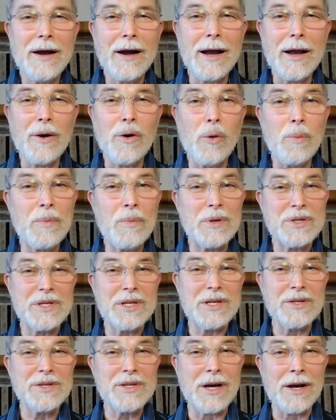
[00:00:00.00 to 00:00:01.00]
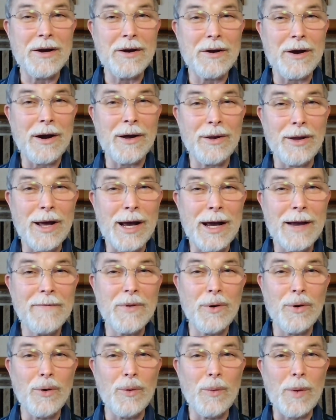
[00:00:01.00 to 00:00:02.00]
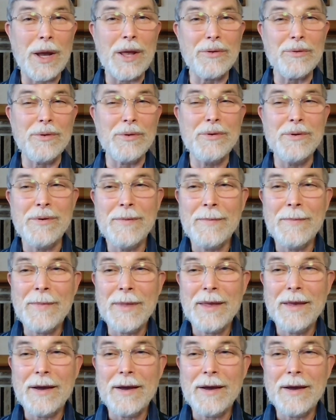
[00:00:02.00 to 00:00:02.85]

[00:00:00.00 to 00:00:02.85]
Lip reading: I hope this has gone live the whole way through.